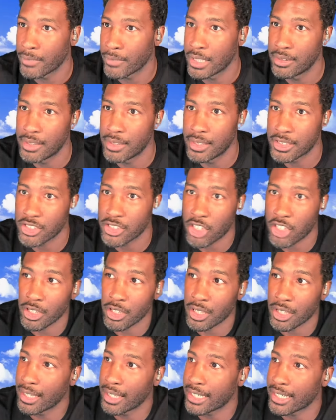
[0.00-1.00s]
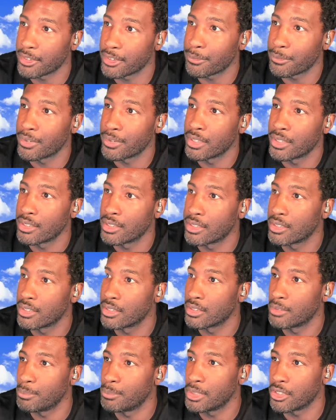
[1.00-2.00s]
this is called Collective.
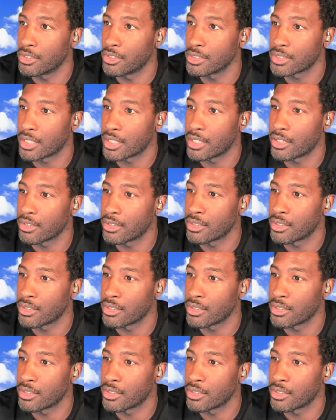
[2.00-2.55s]
Let me go and sign up.